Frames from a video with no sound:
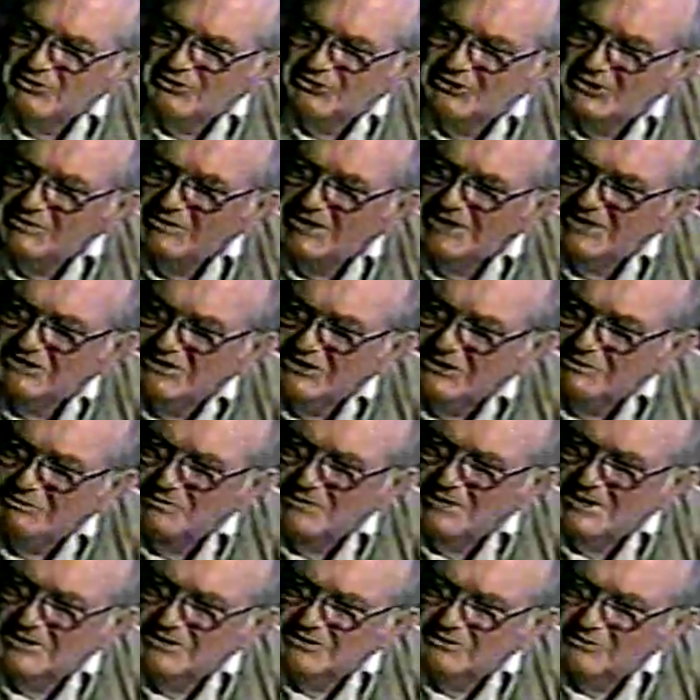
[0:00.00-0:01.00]
you have to
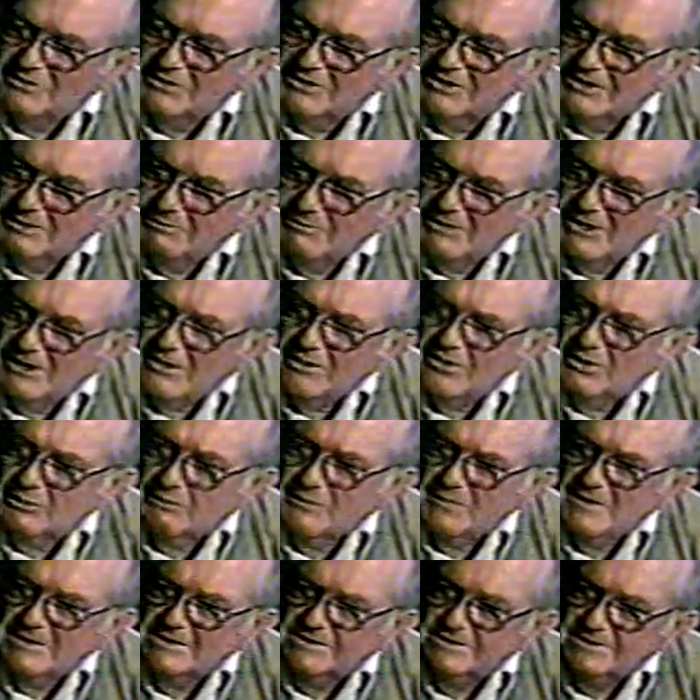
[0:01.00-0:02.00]
depend on the committee. All the
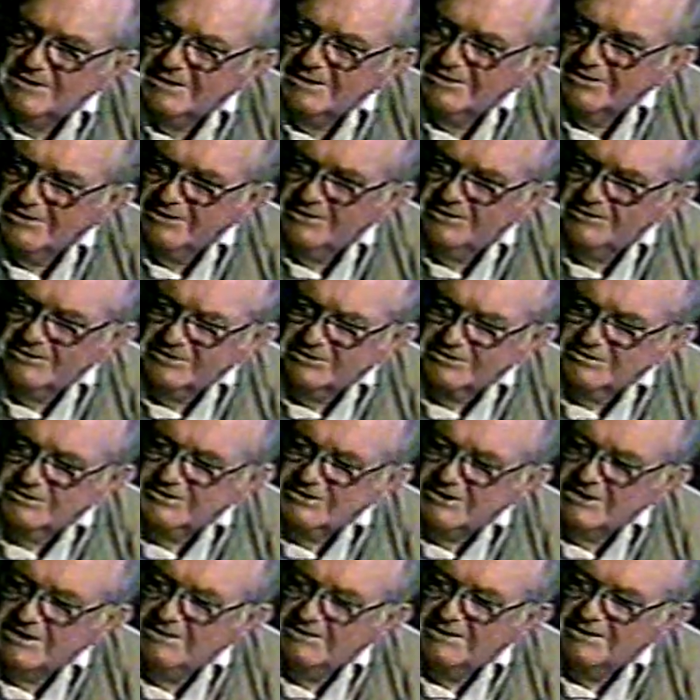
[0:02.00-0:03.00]
president does is
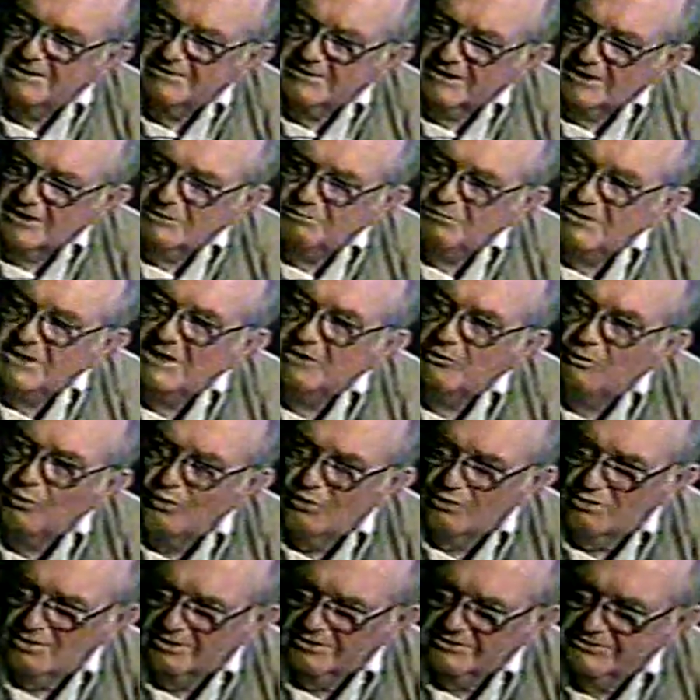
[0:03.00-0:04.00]
see that the committee
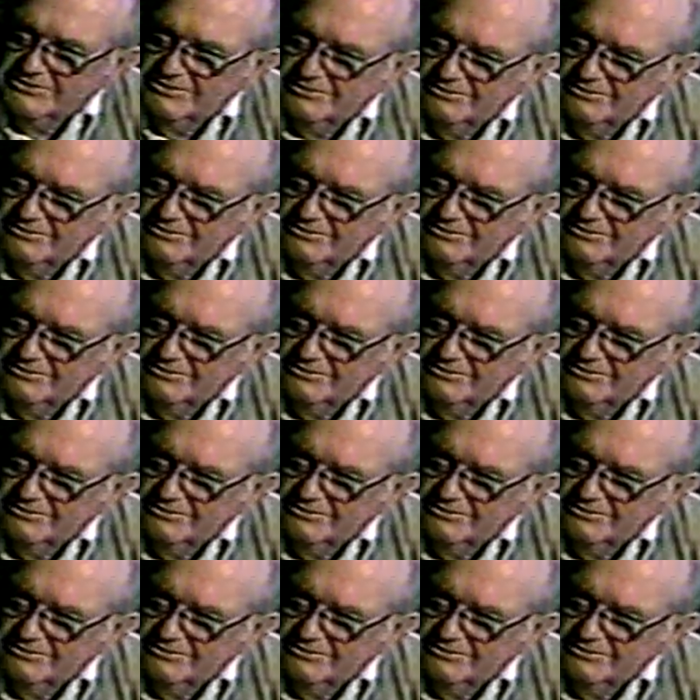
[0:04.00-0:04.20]
works.